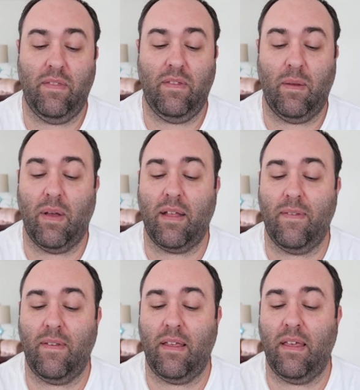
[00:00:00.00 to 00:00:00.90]
Team
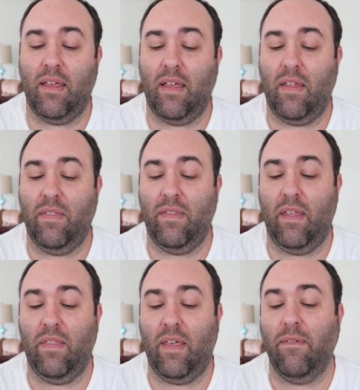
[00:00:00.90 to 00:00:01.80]
Rocket see it, and
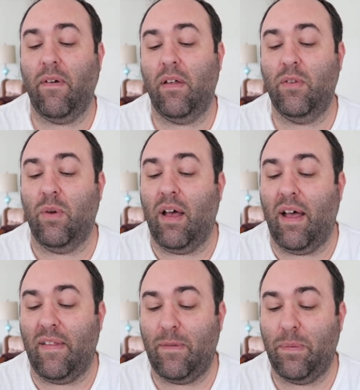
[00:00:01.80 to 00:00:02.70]
then they fall into a
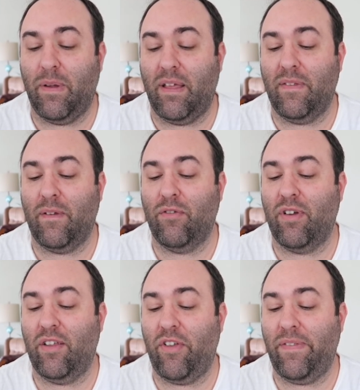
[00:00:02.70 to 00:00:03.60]
hot spring because they were
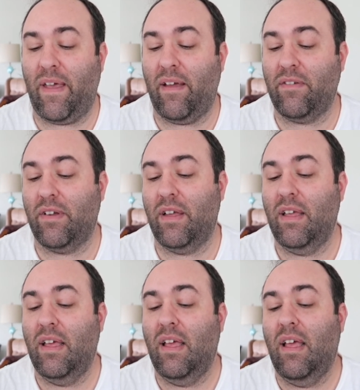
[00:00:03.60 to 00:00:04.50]
trying to chase after it.